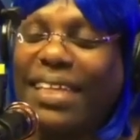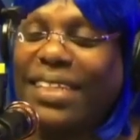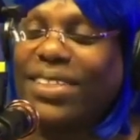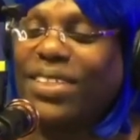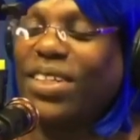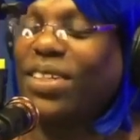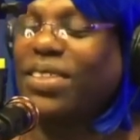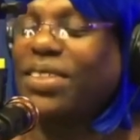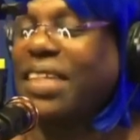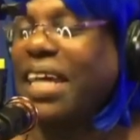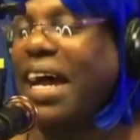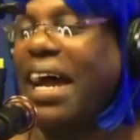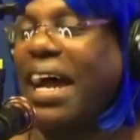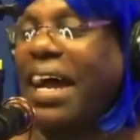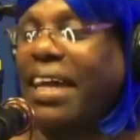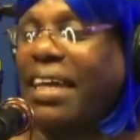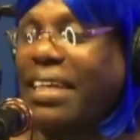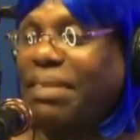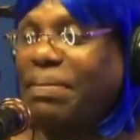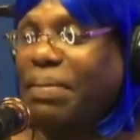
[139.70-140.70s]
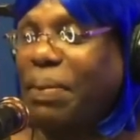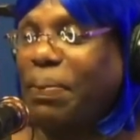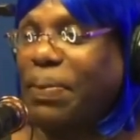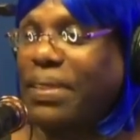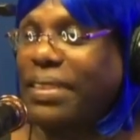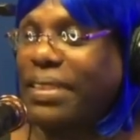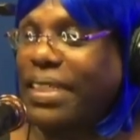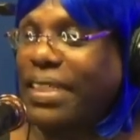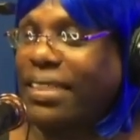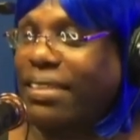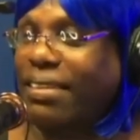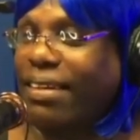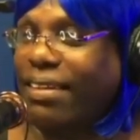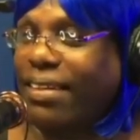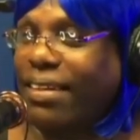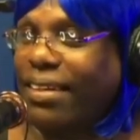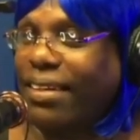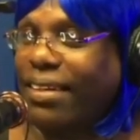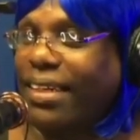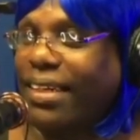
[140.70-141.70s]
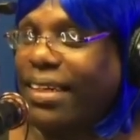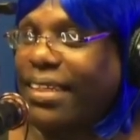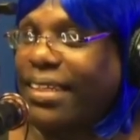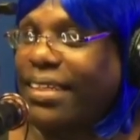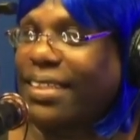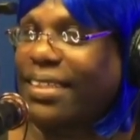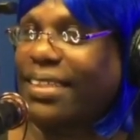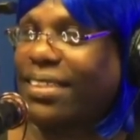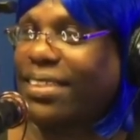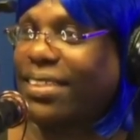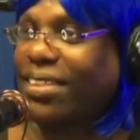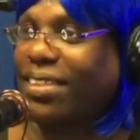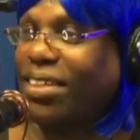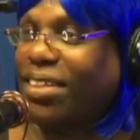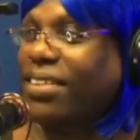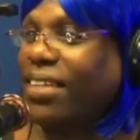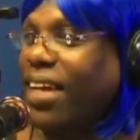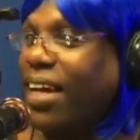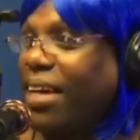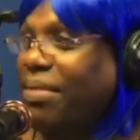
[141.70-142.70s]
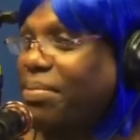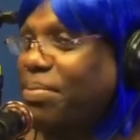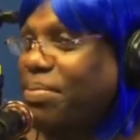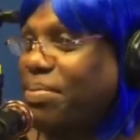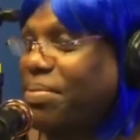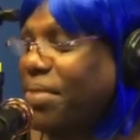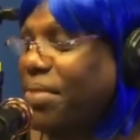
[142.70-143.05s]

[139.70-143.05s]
Showtime, give me a piece of that turkey leg. Showtime.